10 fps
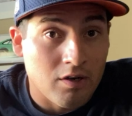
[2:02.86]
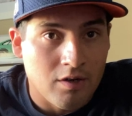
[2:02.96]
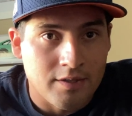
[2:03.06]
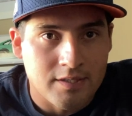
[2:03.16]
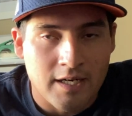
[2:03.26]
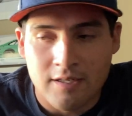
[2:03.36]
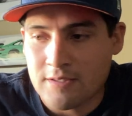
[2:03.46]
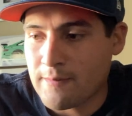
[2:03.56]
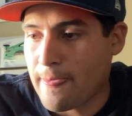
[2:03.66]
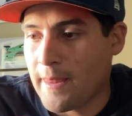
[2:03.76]
on the
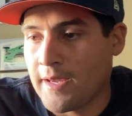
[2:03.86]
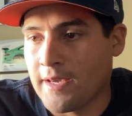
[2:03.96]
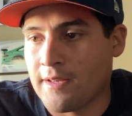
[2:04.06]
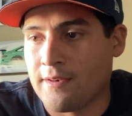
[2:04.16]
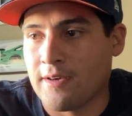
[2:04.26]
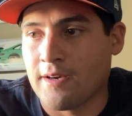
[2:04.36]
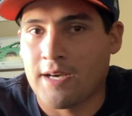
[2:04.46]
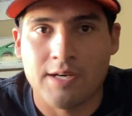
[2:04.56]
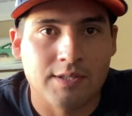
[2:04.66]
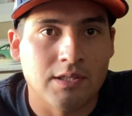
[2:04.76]
tires, and
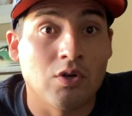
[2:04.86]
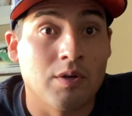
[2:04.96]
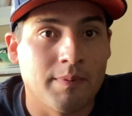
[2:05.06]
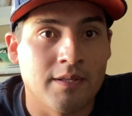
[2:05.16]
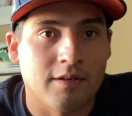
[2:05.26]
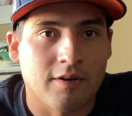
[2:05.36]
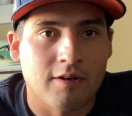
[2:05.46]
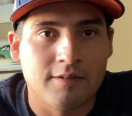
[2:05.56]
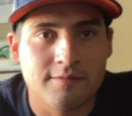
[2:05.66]
how they load up in the car.